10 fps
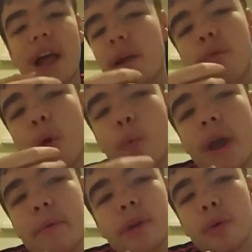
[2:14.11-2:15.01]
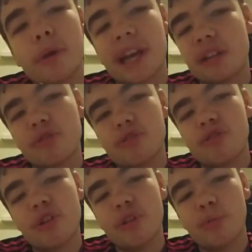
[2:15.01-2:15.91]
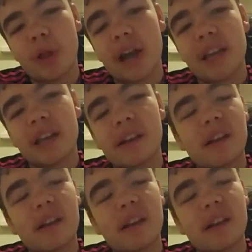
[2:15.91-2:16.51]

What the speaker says: like what we were doing against Crewe, like